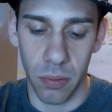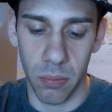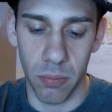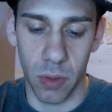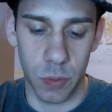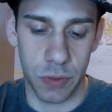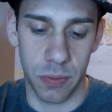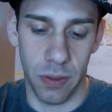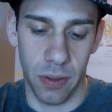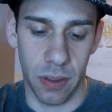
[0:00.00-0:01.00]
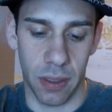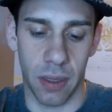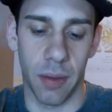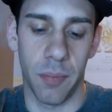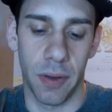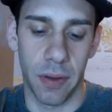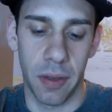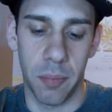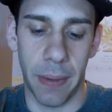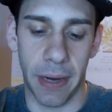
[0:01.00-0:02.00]
most
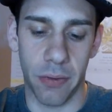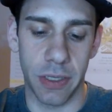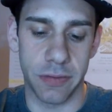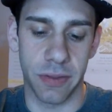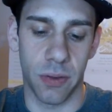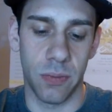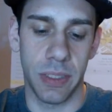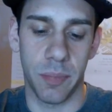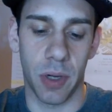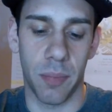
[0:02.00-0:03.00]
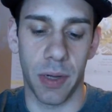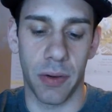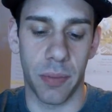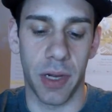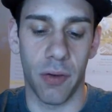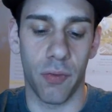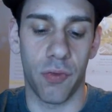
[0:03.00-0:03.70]
batteries only pump out about